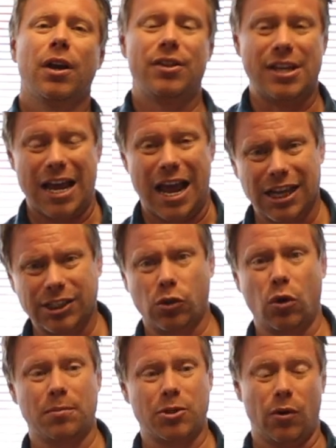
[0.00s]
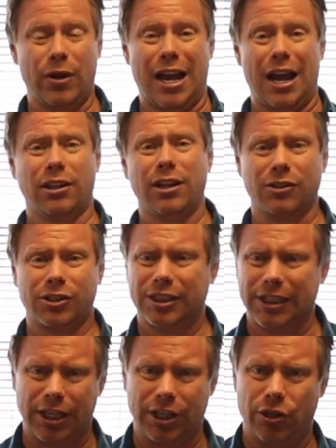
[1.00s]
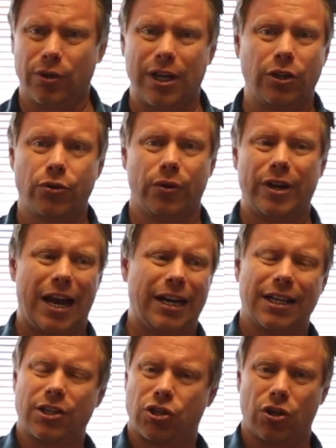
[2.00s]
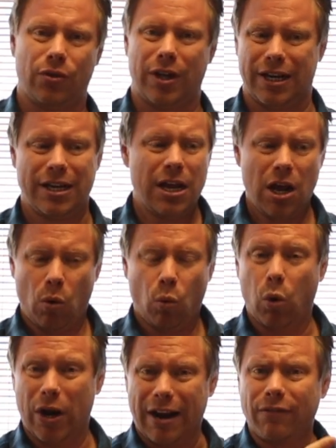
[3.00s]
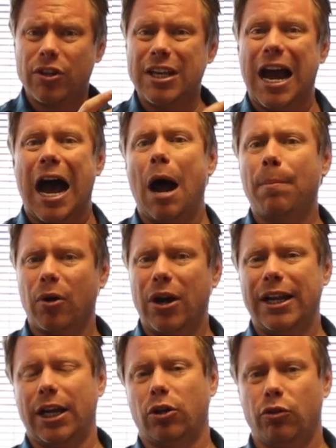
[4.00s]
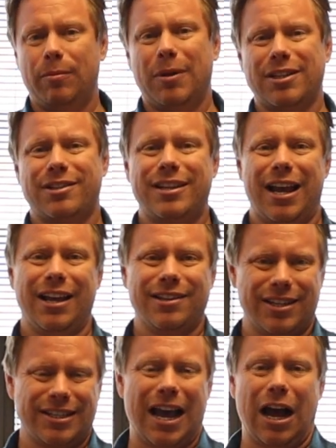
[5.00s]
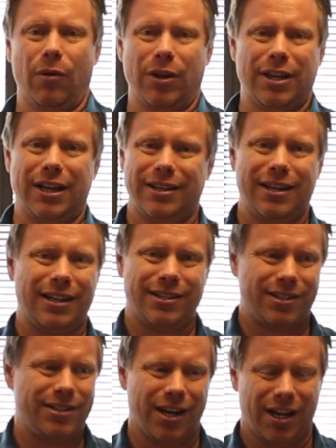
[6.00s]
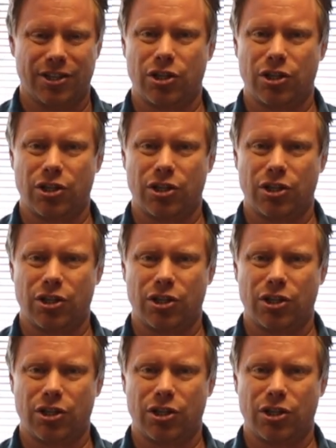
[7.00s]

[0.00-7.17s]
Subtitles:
the SCorp, so an LLC, you can create it so that whatever the operating agreement says is how it's done.